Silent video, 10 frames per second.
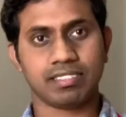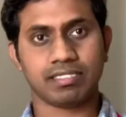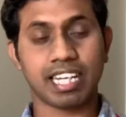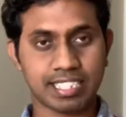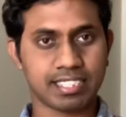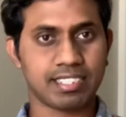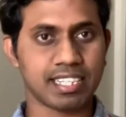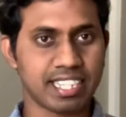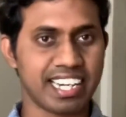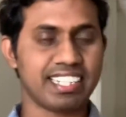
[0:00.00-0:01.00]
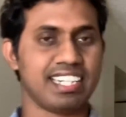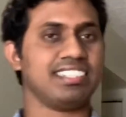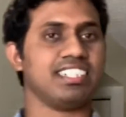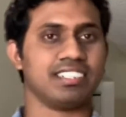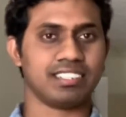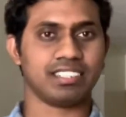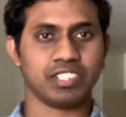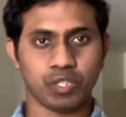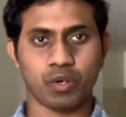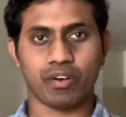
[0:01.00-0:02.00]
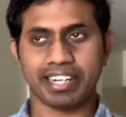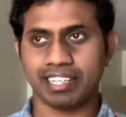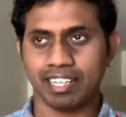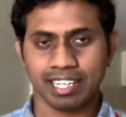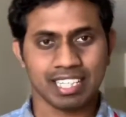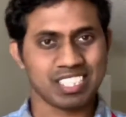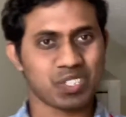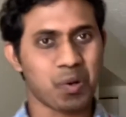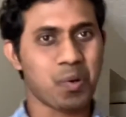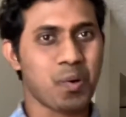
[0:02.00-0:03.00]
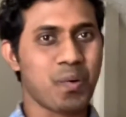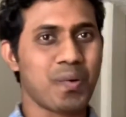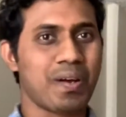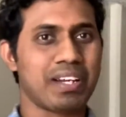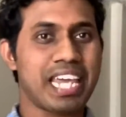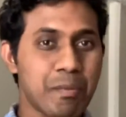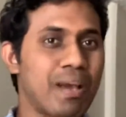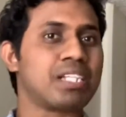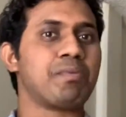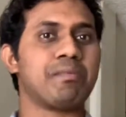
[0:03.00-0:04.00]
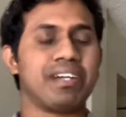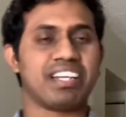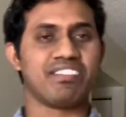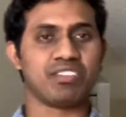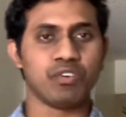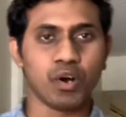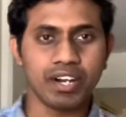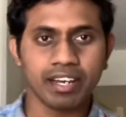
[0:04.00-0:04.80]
That's the intention, right? So keep experimenting with food.